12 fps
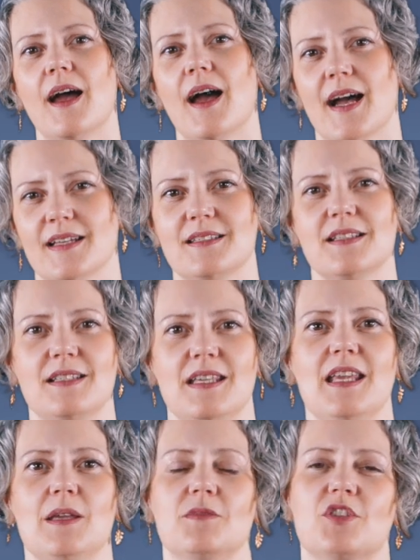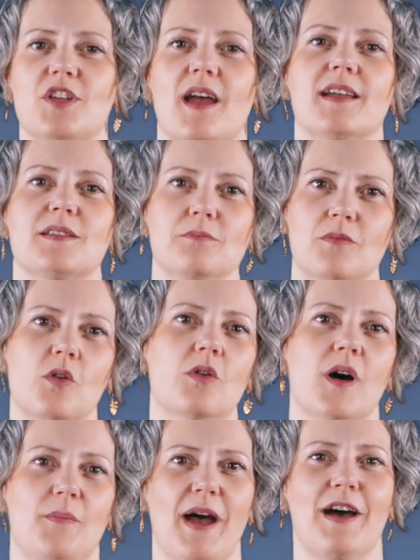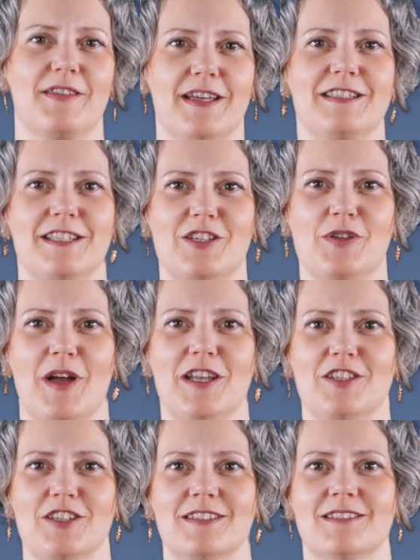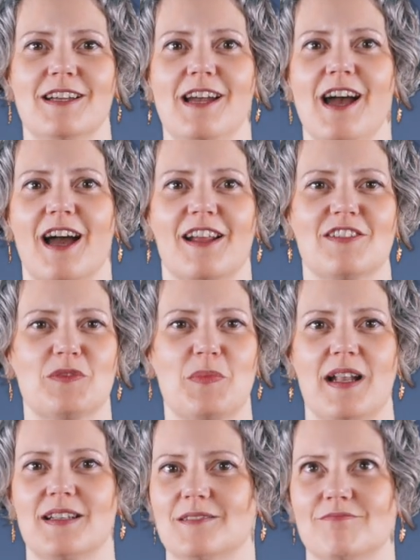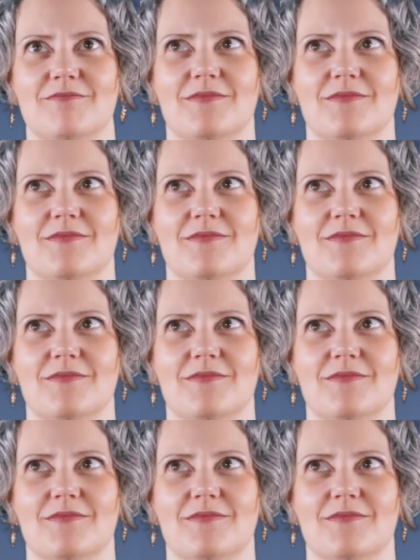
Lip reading: As the team shares more about their situation, and I've spent,